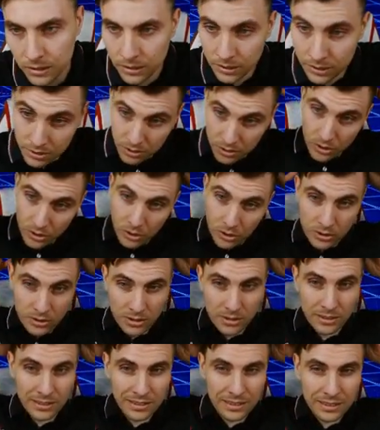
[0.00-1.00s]
it's
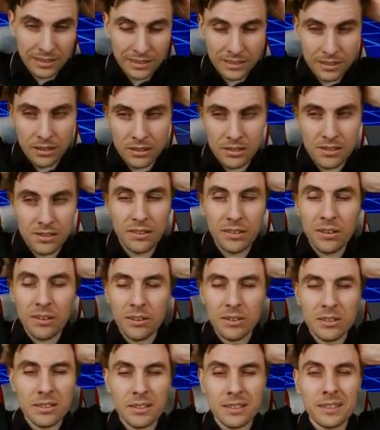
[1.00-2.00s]
not. Oh, it's
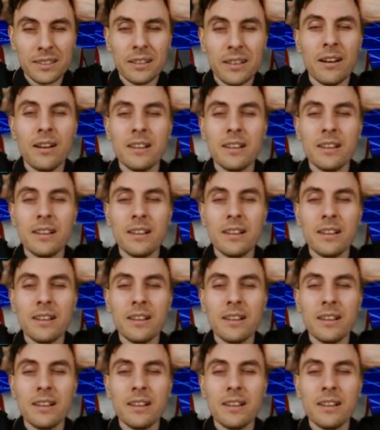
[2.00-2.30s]
not. Oh,